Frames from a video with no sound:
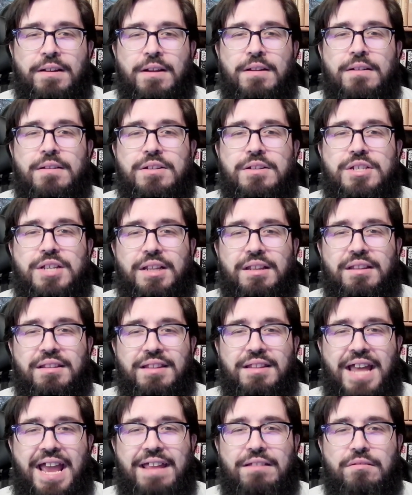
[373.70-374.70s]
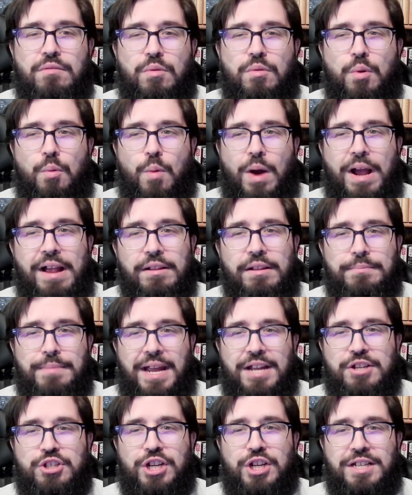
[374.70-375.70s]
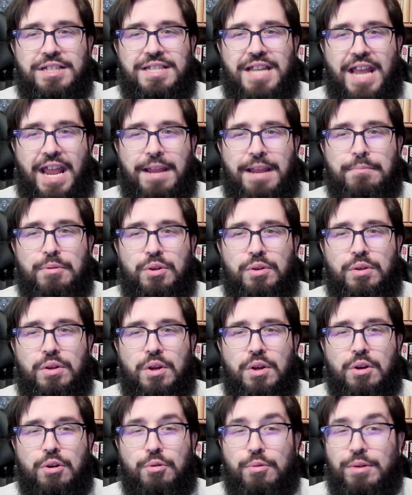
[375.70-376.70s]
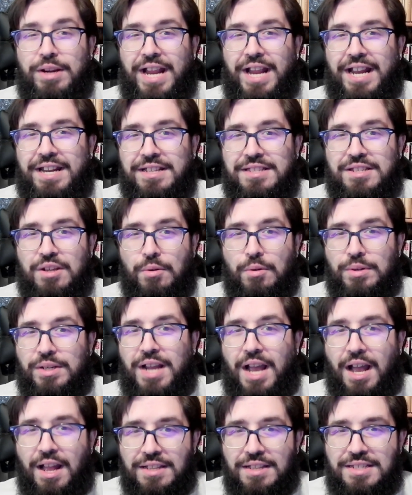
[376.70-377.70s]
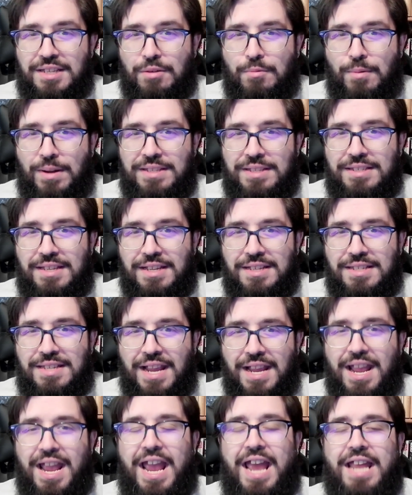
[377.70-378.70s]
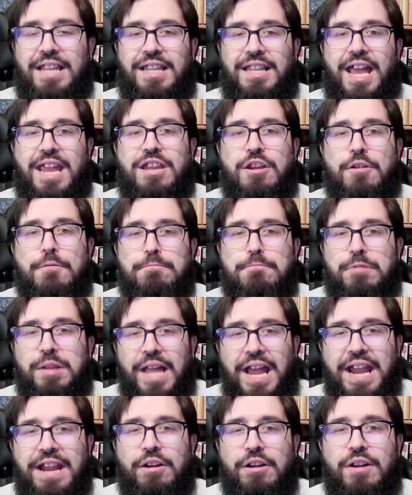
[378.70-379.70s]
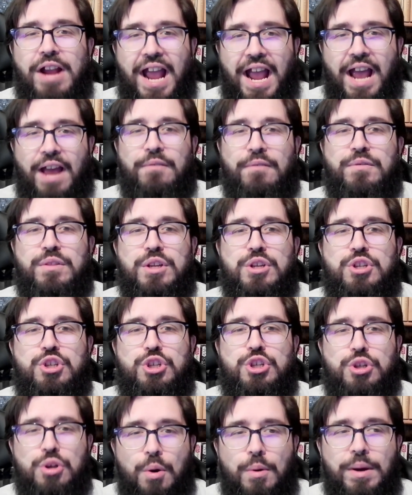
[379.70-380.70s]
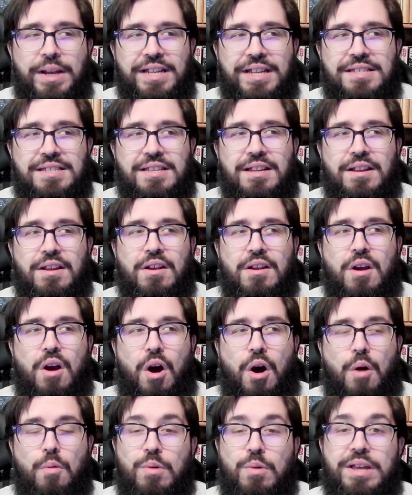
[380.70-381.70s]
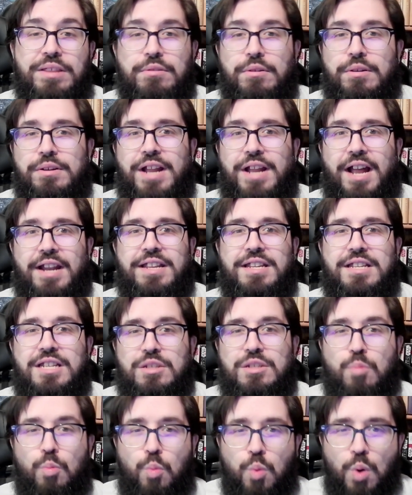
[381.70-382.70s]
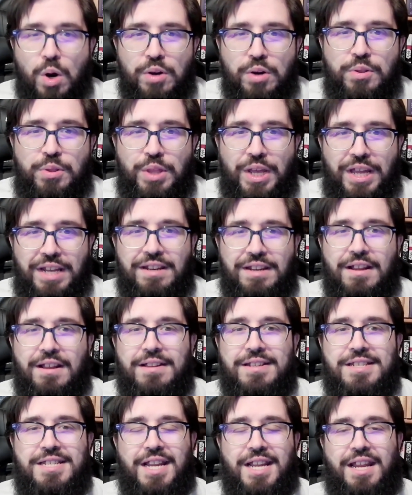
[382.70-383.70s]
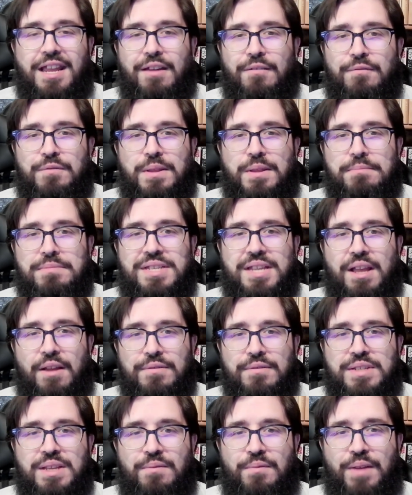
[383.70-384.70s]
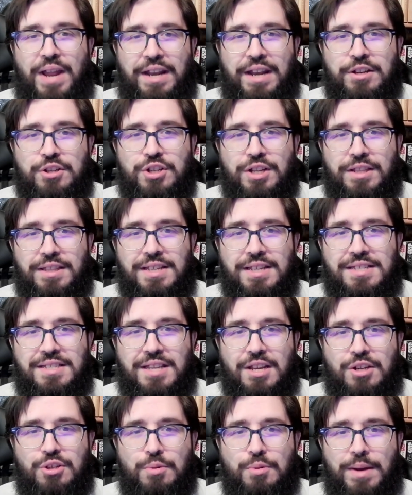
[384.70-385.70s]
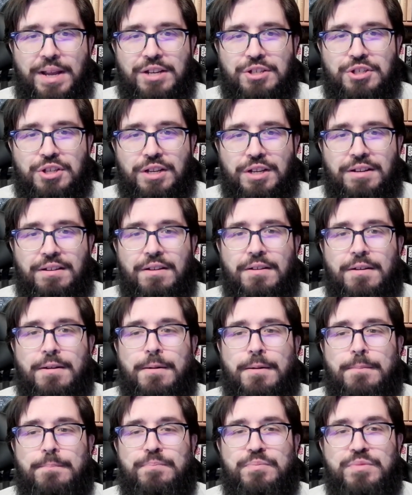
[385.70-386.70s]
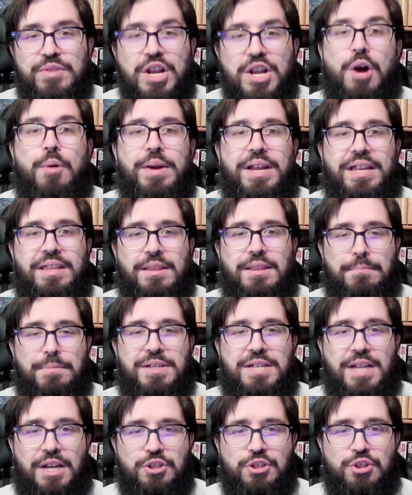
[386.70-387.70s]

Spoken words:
to let the wild magic table create its own consequences and let your player have the choice on whether or not it is worth it to give themselves advantage in this situation, knowing the potential